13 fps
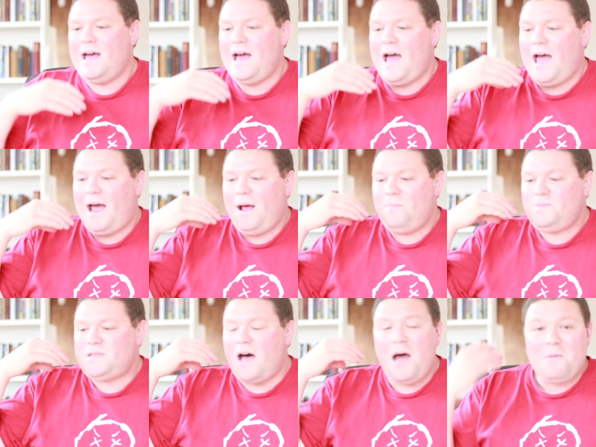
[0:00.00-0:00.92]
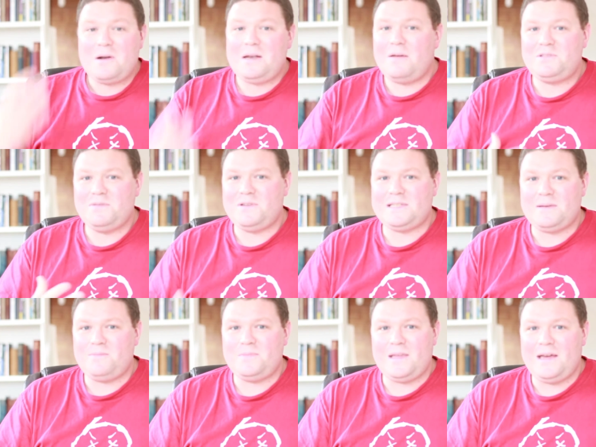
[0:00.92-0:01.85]
And I would love to
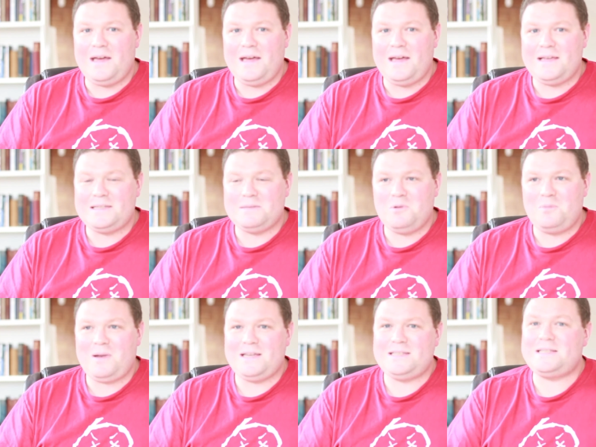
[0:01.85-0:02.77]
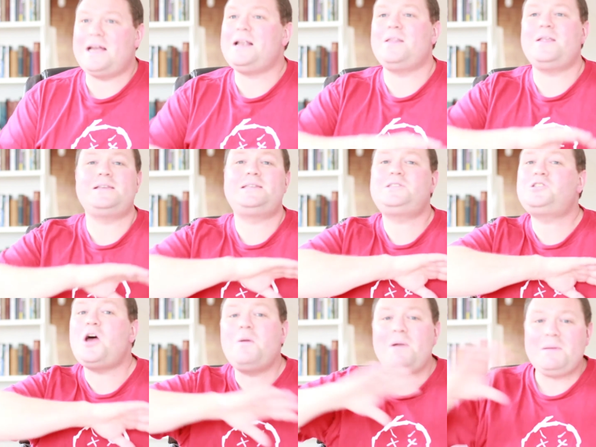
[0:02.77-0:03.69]
visit some more places. There's
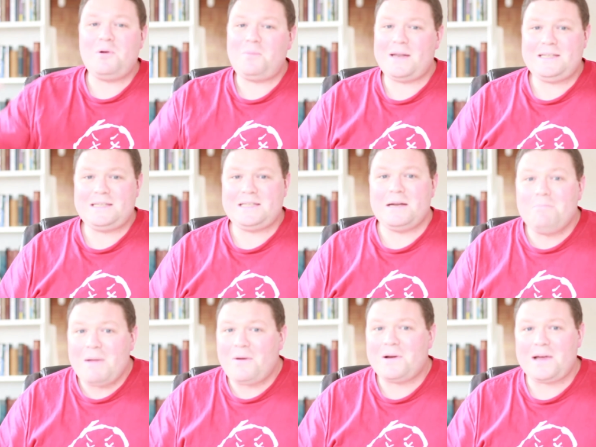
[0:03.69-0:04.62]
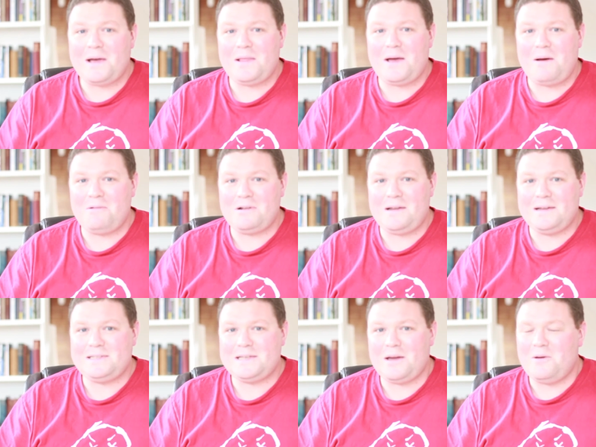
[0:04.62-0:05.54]
so many more places in America that I would
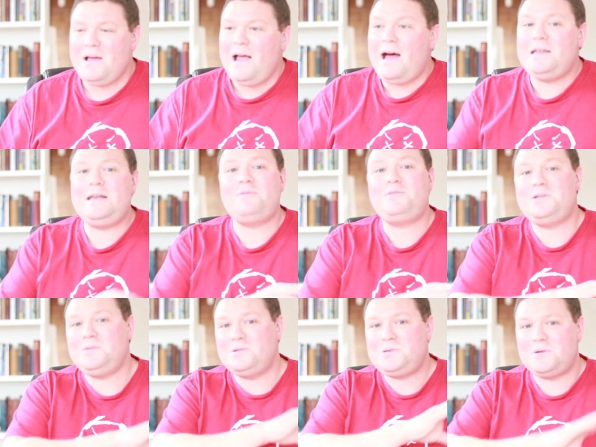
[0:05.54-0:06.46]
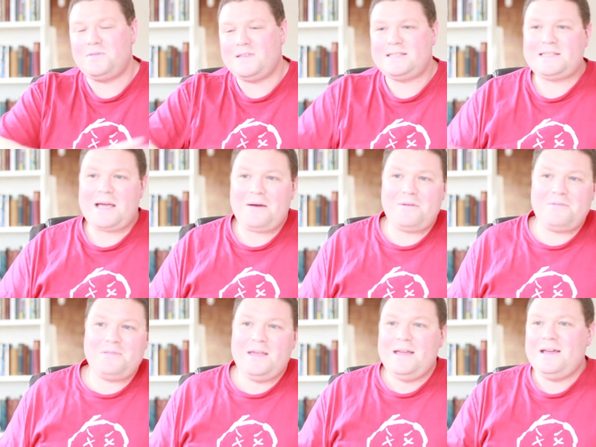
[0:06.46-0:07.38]
like to go. I'd love to do a tour of the
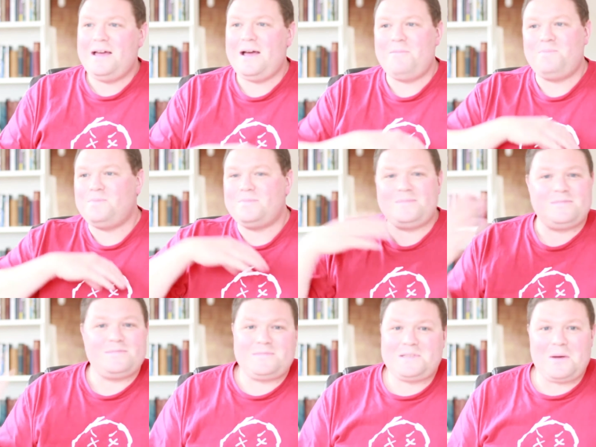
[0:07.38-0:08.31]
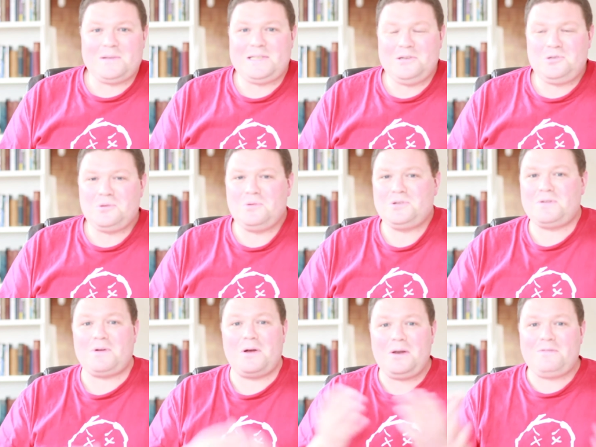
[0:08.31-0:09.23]
South, go and see Georgia.
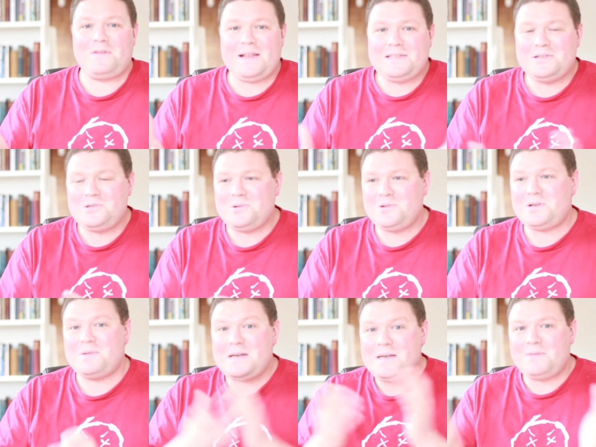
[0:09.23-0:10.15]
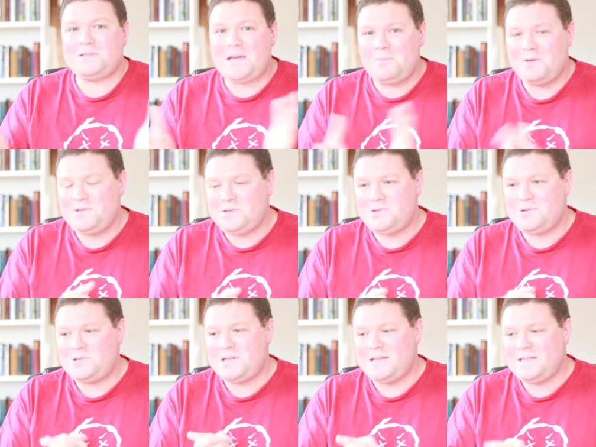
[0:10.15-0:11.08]
I've got a lot of fans in Georgia. I would love to come over to
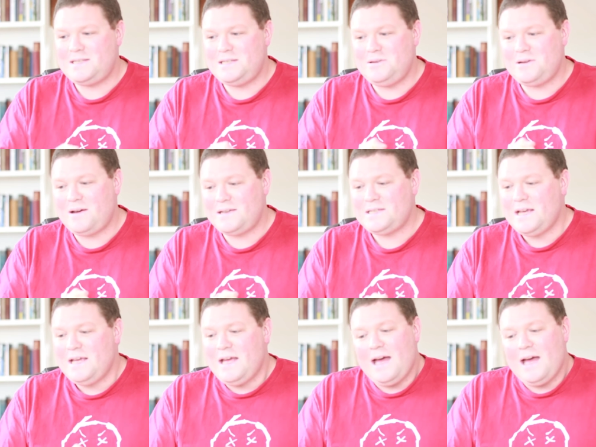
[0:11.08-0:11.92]
Georgia and see you guys.